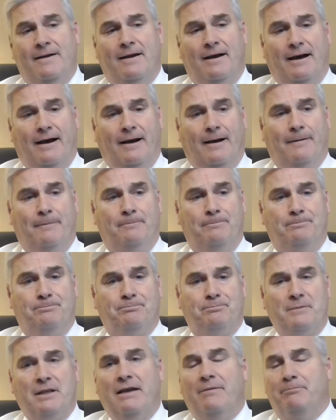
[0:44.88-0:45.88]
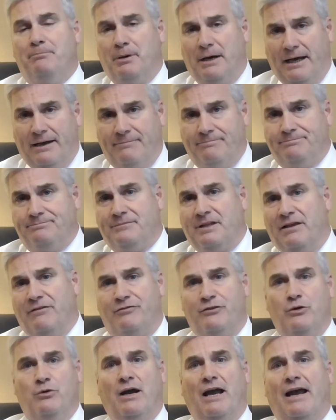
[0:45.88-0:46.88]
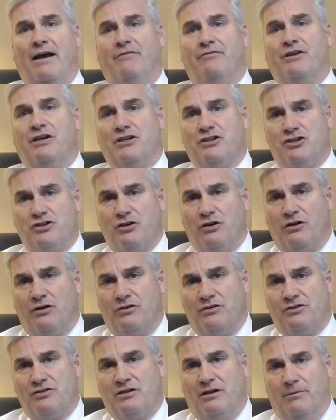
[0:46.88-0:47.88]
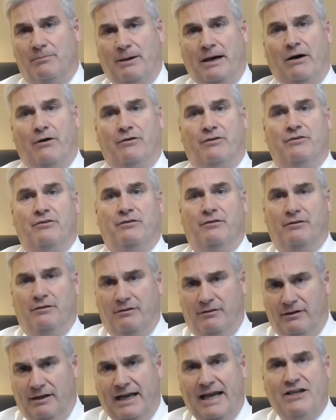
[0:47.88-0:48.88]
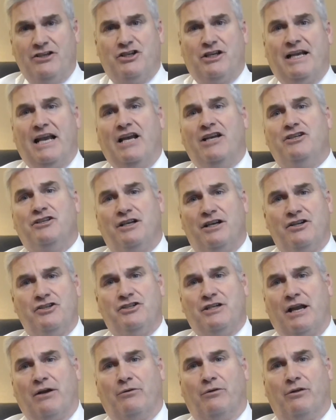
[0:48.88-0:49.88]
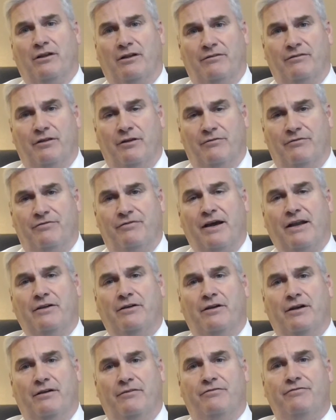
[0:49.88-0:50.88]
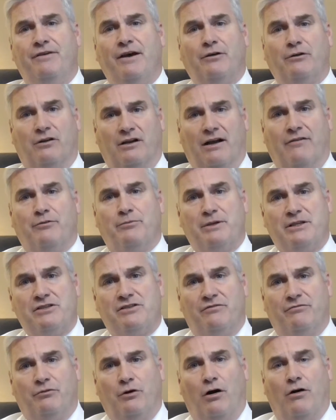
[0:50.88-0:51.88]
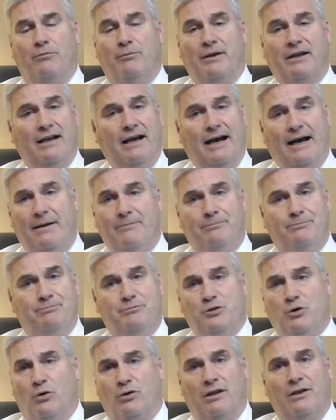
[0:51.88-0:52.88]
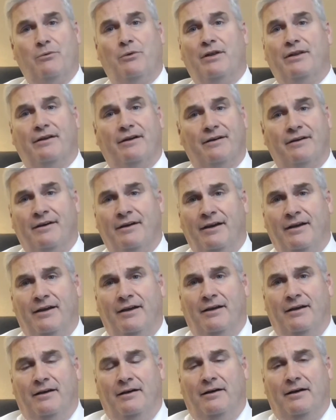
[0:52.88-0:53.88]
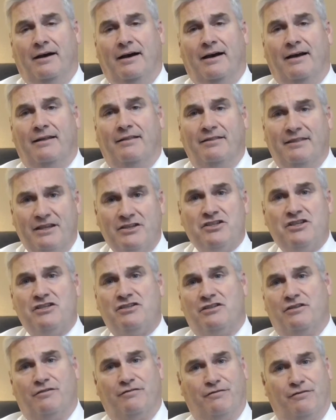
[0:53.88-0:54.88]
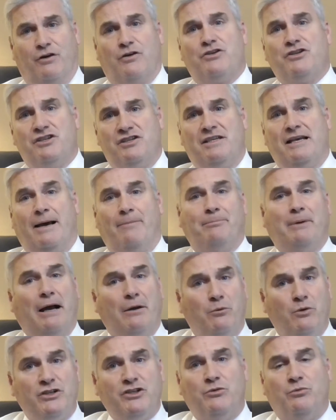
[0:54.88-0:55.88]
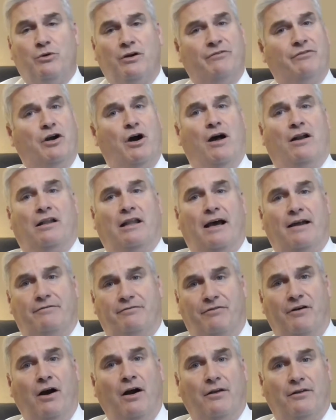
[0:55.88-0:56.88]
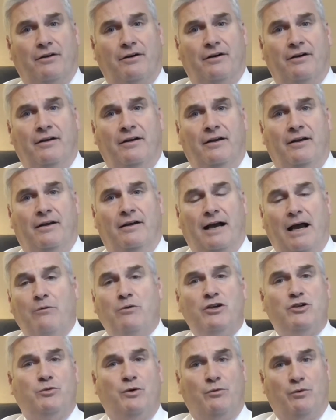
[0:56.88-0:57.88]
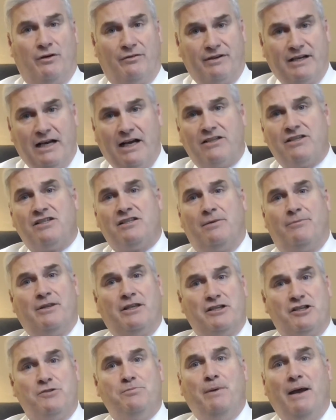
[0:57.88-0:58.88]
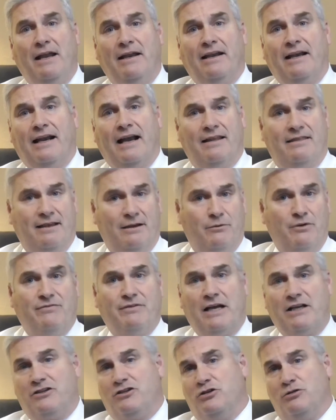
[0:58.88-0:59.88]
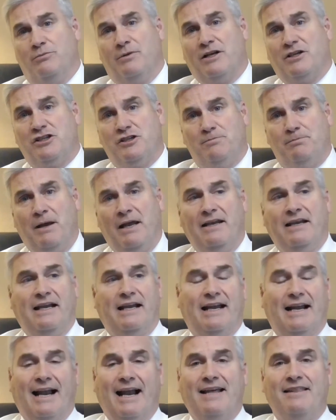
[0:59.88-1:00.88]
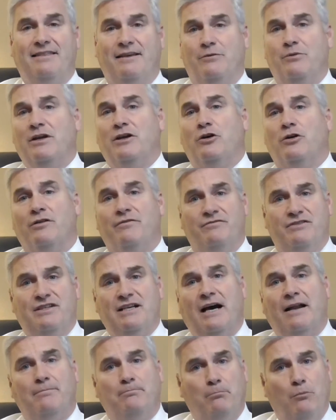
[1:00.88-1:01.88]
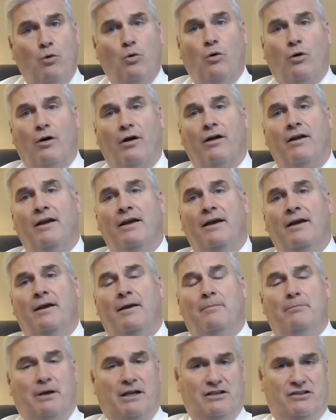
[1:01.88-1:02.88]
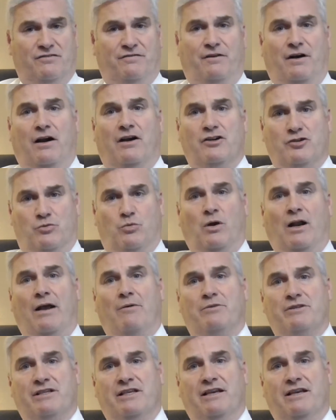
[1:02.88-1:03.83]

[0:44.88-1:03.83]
But if you have concerns about education in general and the federal government's involvement, I'm totally with you. This is the first step. I wish it would have gone a lot farther. I wish we would have cut some of the spending. I think we've got too much spending in it. I think we could have done more. But as far as what I was